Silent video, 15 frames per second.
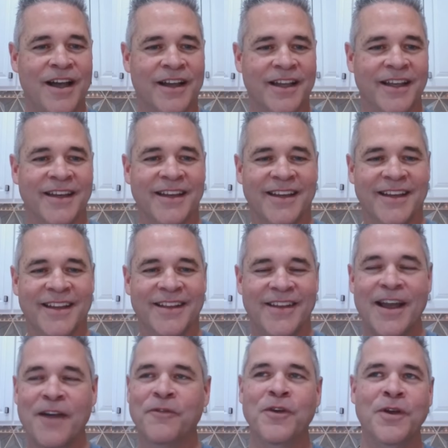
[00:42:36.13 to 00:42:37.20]
talk, and
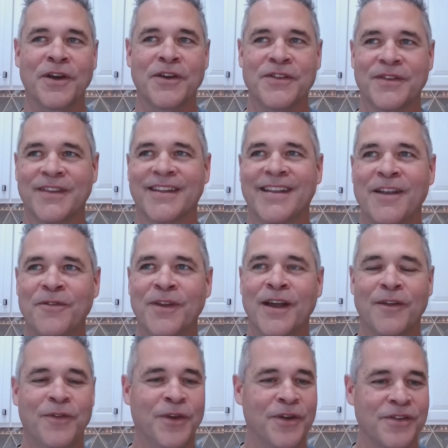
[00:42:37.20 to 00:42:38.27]
I got a few years. Definitely
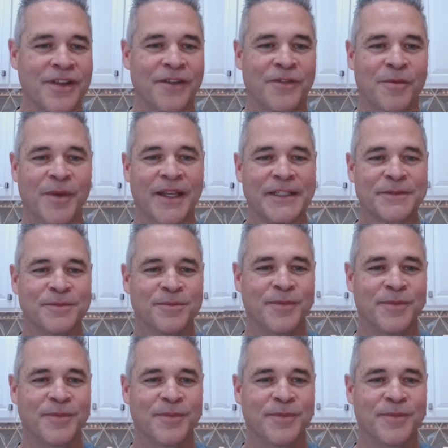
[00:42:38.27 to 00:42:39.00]
got a few years left in me,